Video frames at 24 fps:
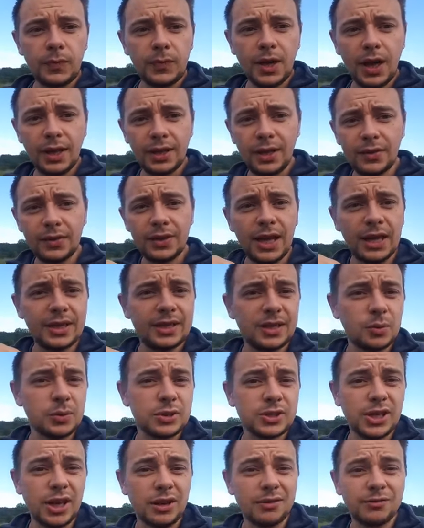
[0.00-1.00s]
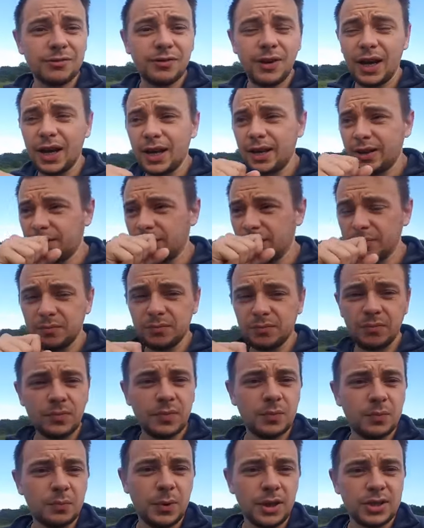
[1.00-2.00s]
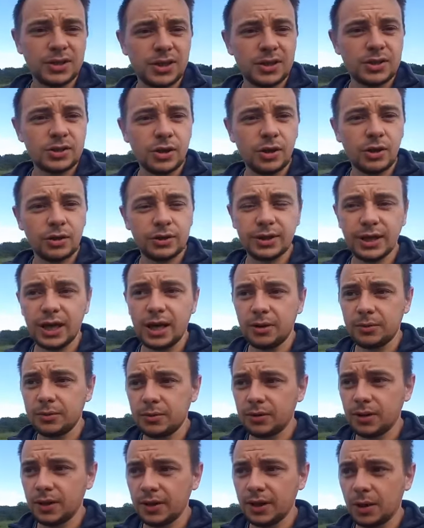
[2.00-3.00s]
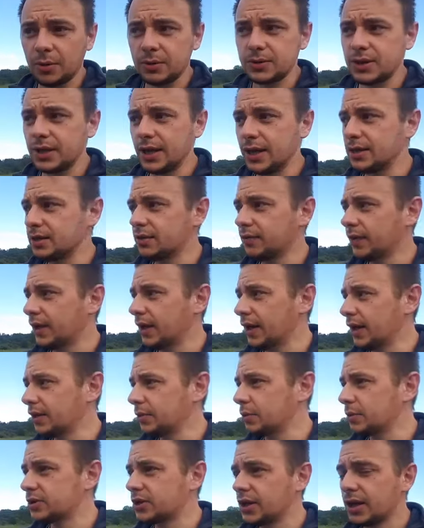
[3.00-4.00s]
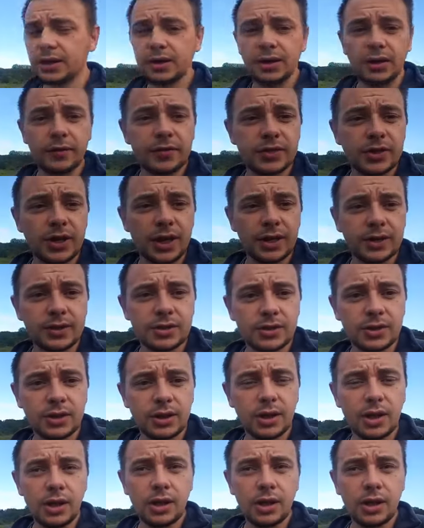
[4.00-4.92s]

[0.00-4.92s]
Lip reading: and in the end it was set on fire and basically torn down, and that was the end of it, and it was taken off site.